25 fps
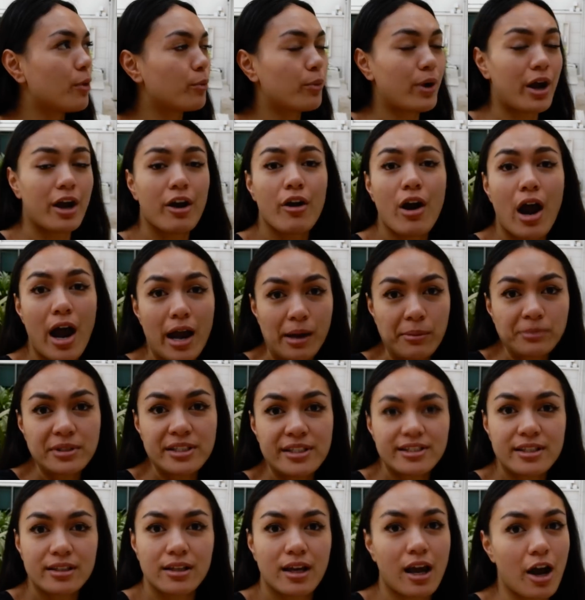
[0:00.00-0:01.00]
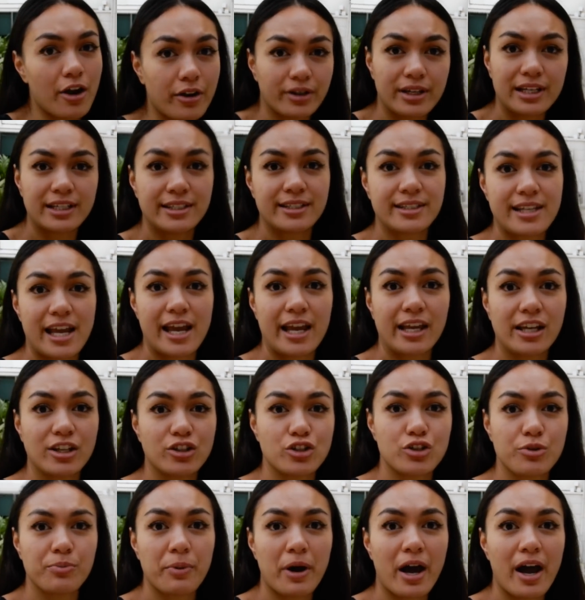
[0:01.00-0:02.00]
where I'm currently staying
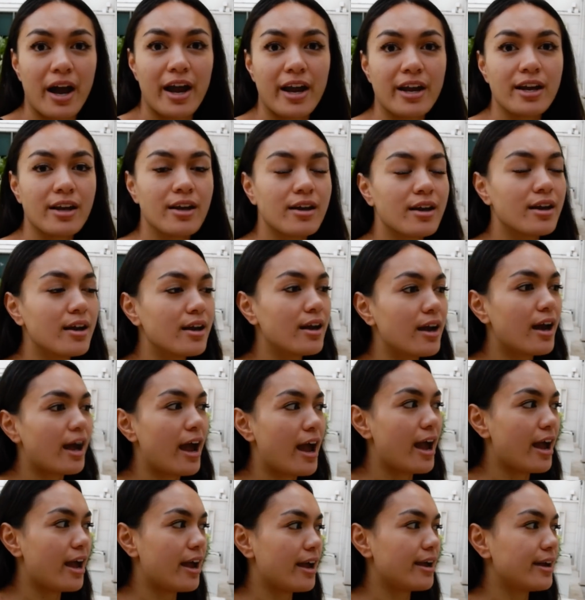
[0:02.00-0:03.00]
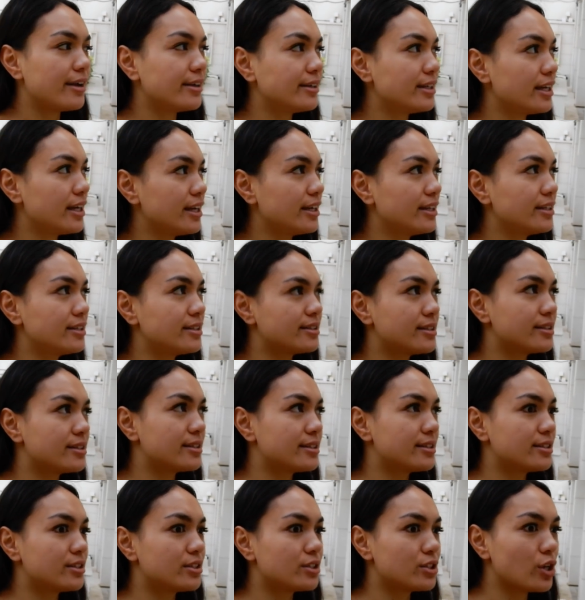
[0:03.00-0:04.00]
in Dubai, and it is
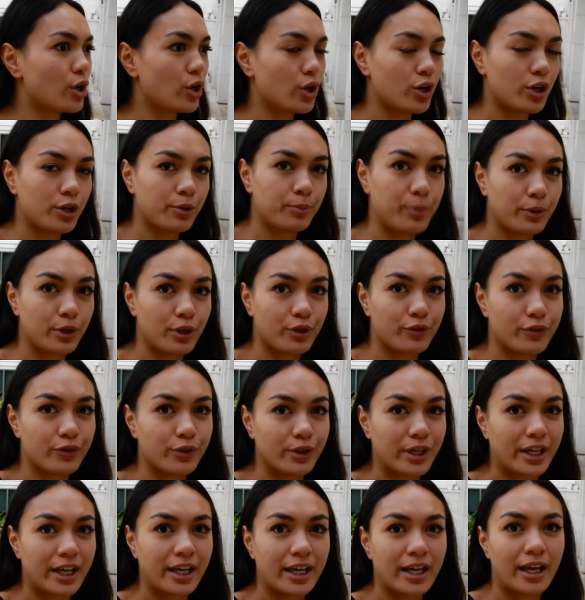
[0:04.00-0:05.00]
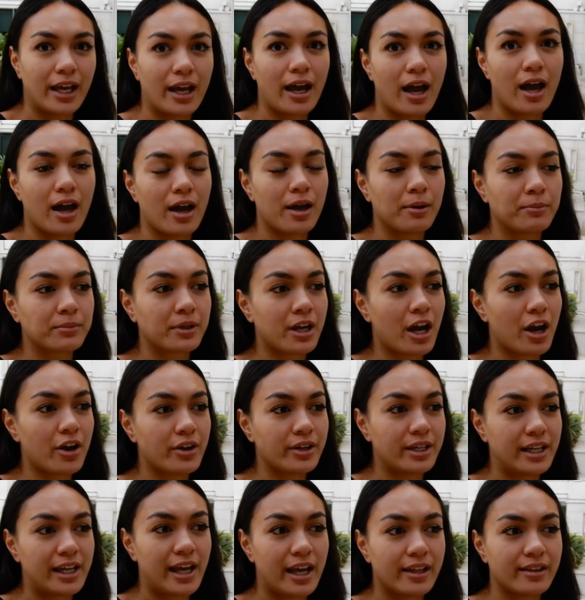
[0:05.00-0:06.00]
so beautiful here. I'm
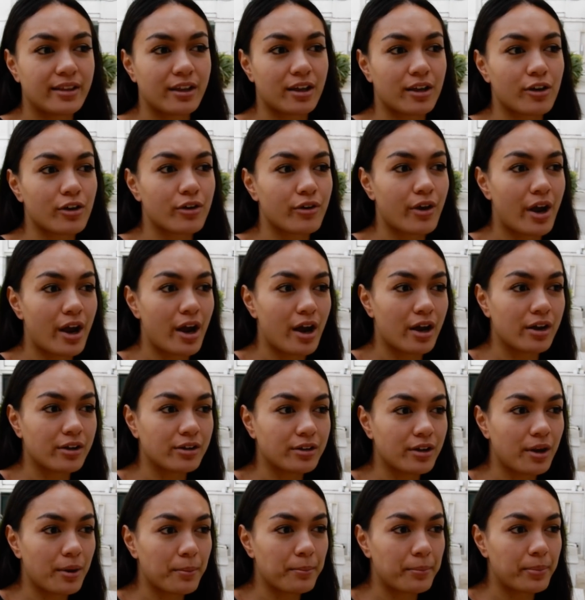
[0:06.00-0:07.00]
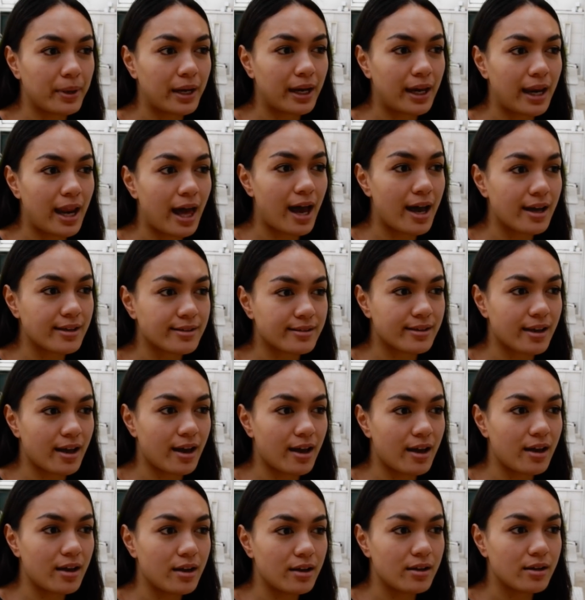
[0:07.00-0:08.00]
currently at the Crown
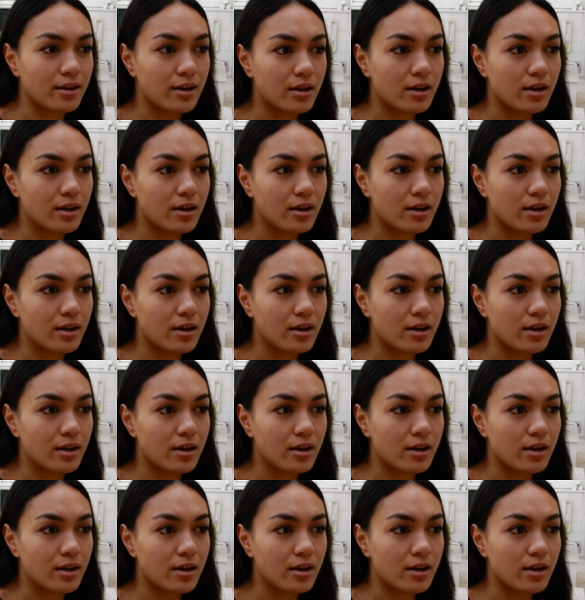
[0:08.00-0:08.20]
Plaza